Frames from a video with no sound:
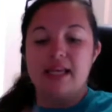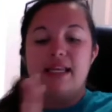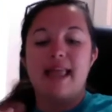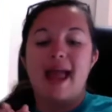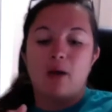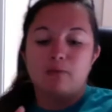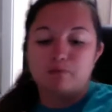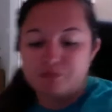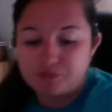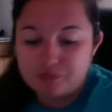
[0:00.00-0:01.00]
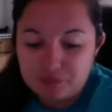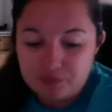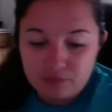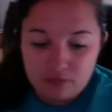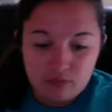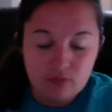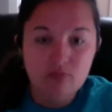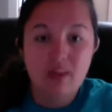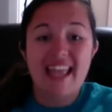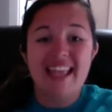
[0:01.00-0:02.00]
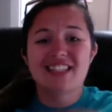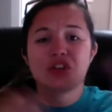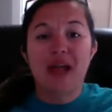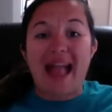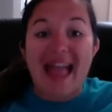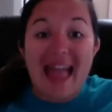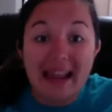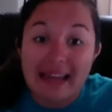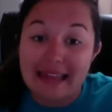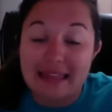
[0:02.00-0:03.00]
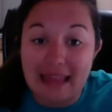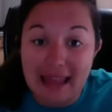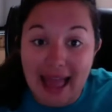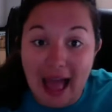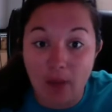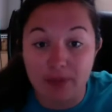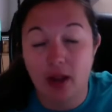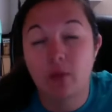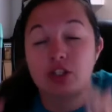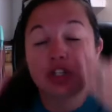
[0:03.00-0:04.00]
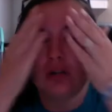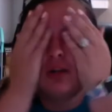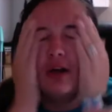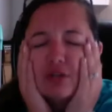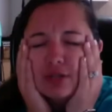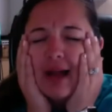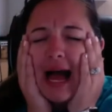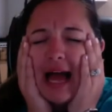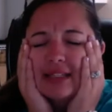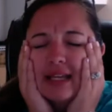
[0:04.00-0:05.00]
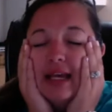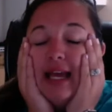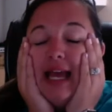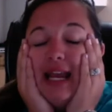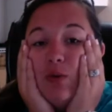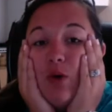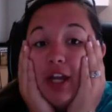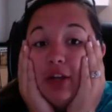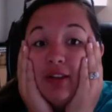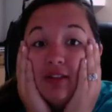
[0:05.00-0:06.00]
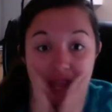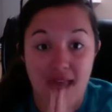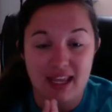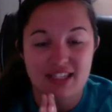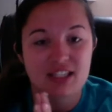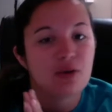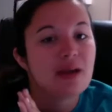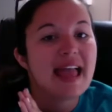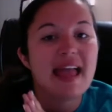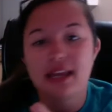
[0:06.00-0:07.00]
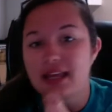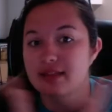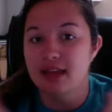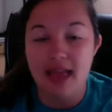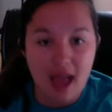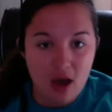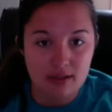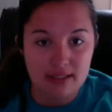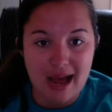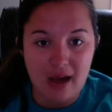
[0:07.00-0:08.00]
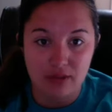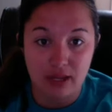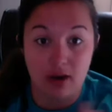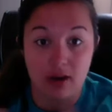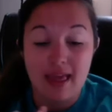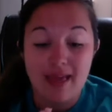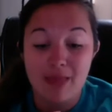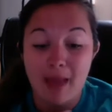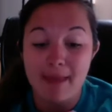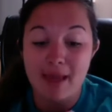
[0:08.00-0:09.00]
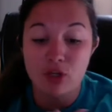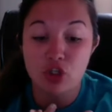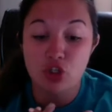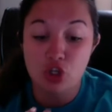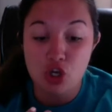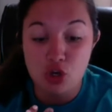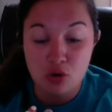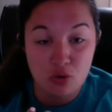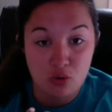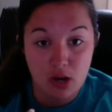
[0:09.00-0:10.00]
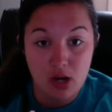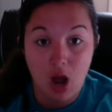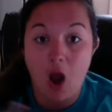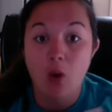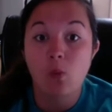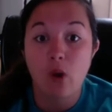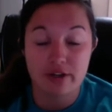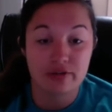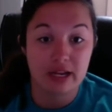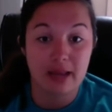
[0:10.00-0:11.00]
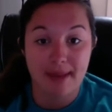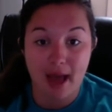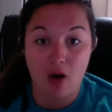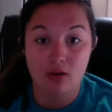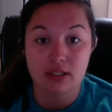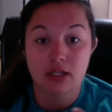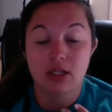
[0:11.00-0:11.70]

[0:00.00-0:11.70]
Now, is there anything out there? I want you to close your eyes and I want you to think, is there anything else out there that maybe you are wondering about